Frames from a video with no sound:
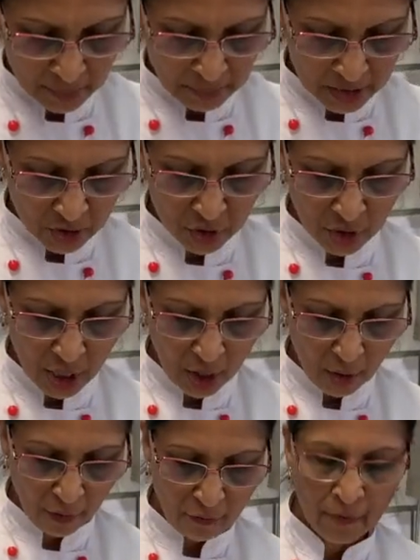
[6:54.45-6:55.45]
mixture
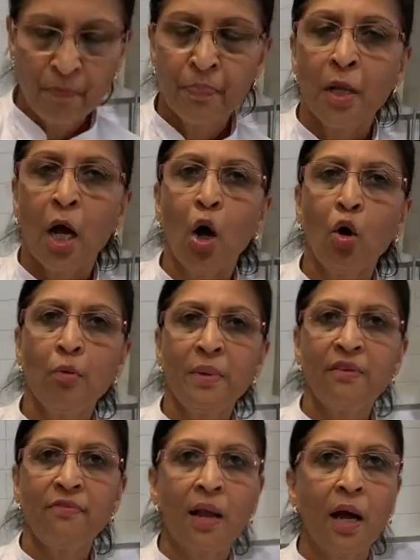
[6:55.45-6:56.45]
of
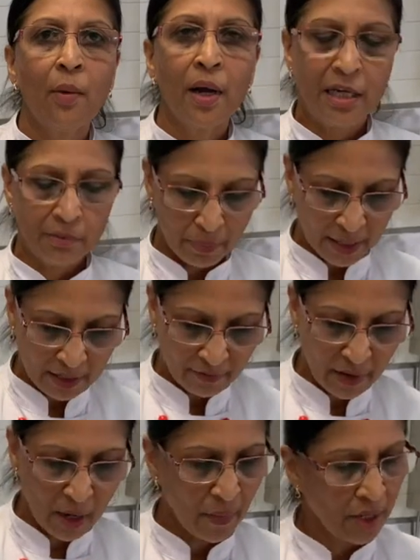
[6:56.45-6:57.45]
wholemeal flour and plain
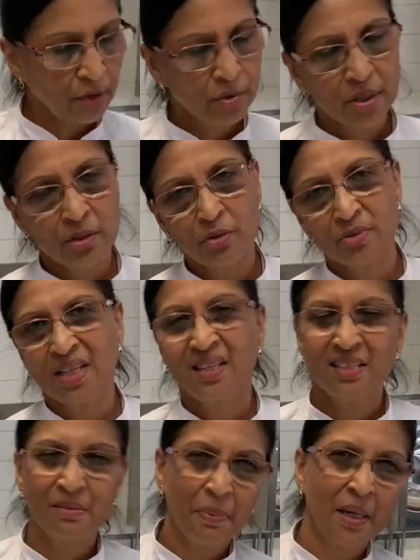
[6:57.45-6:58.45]
flour. You can use any
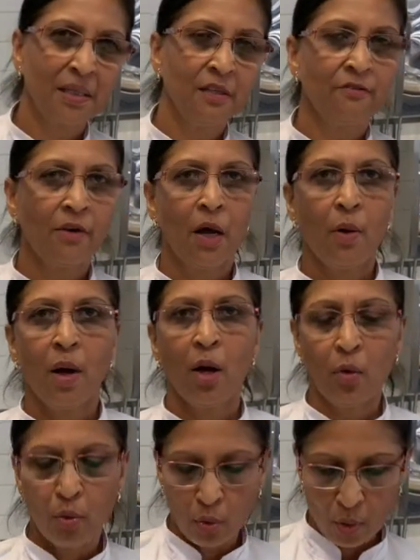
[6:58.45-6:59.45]
chapati flour
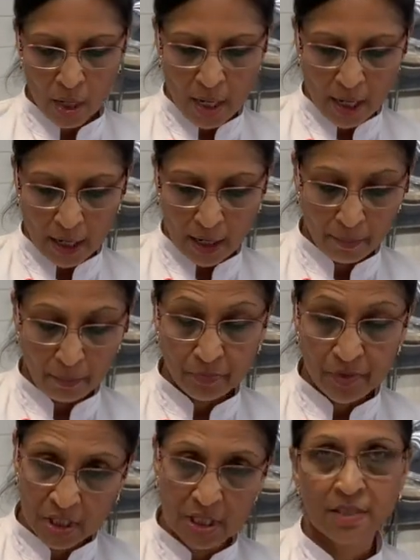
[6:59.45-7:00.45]
or
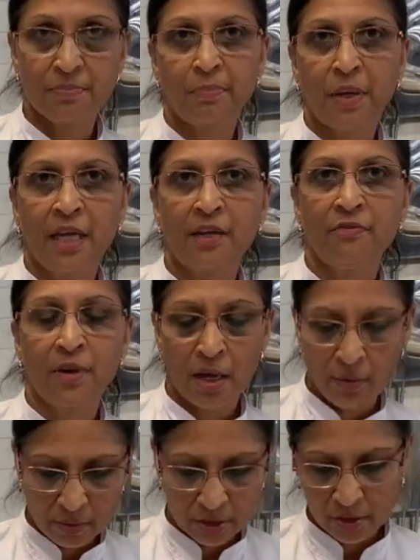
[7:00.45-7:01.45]
just plain
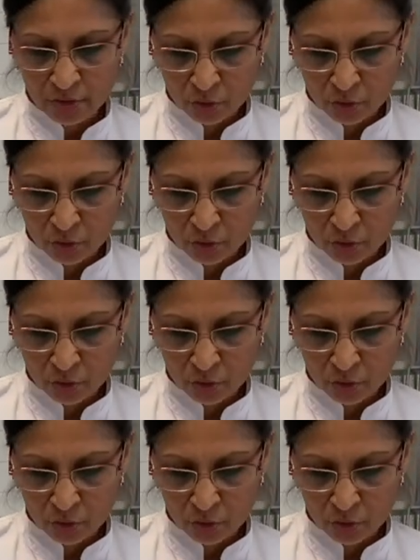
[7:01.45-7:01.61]
flour just to